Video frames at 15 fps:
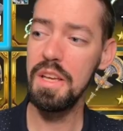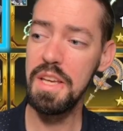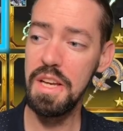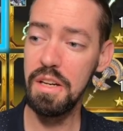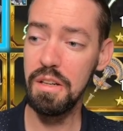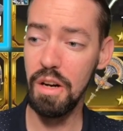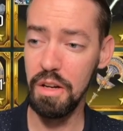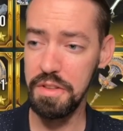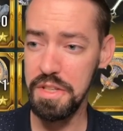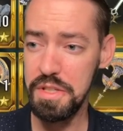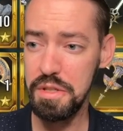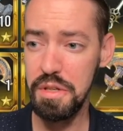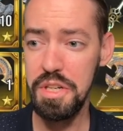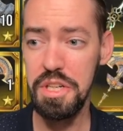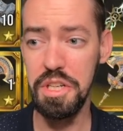Here on this
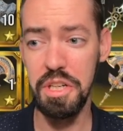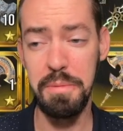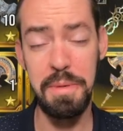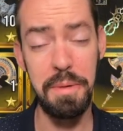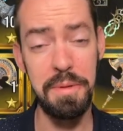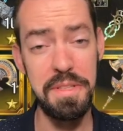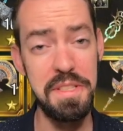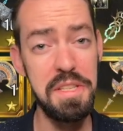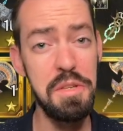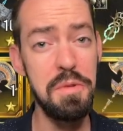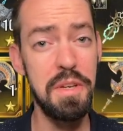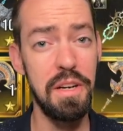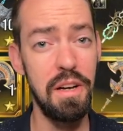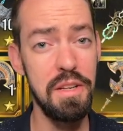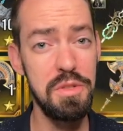screen, you're going to be able to see you
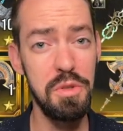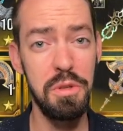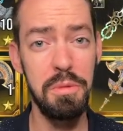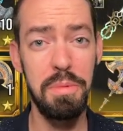can also